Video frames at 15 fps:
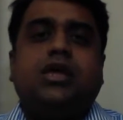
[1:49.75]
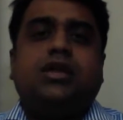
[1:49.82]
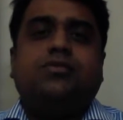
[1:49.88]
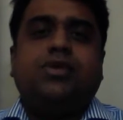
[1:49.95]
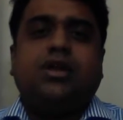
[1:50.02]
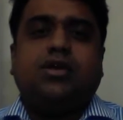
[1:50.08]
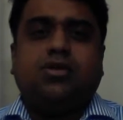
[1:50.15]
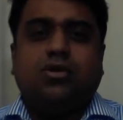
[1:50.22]

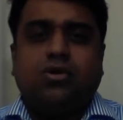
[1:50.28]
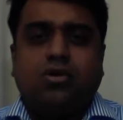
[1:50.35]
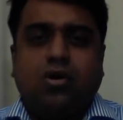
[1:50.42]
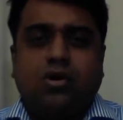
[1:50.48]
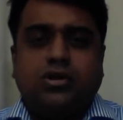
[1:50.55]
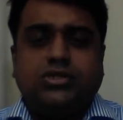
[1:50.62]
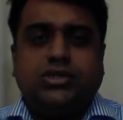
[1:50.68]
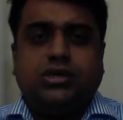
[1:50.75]
in a very
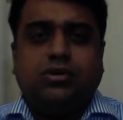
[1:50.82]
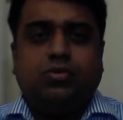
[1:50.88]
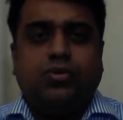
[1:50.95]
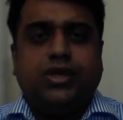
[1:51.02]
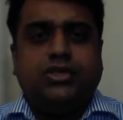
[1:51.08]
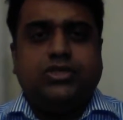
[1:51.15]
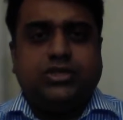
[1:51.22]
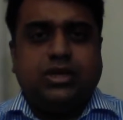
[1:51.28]

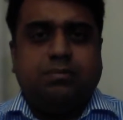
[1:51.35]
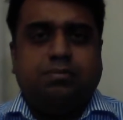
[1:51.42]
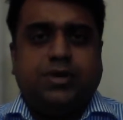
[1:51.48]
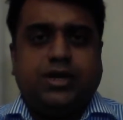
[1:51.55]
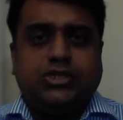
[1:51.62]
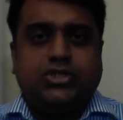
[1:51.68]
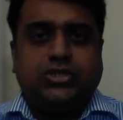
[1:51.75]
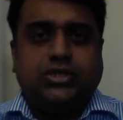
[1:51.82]
chronological way,
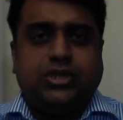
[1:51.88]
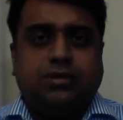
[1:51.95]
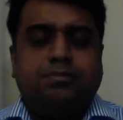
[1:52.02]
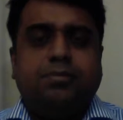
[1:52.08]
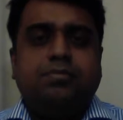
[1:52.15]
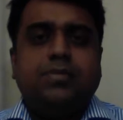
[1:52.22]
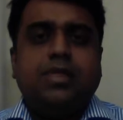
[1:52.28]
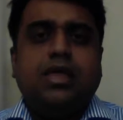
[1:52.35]
step by
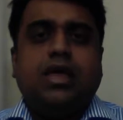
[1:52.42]
step,